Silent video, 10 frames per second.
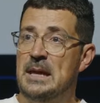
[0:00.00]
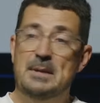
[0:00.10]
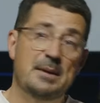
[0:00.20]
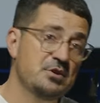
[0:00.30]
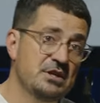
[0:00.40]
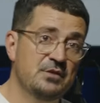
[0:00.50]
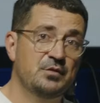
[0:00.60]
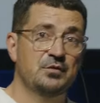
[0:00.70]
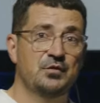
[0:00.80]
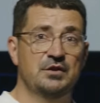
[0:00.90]
maybe you're here
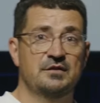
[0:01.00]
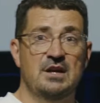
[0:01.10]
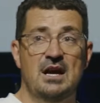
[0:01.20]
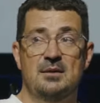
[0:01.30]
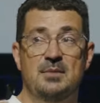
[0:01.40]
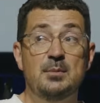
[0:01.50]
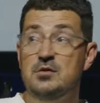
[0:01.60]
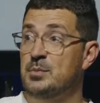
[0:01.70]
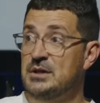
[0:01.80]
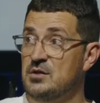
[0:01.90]
for the first time, maybe
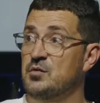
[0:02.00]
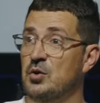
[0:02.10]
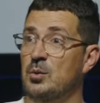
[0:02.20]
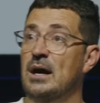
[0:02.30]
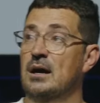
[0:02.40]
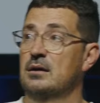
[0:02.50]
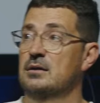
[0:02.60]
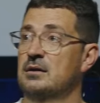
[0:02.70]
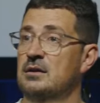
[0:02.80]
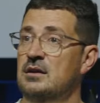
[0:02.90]
you've been here for a while,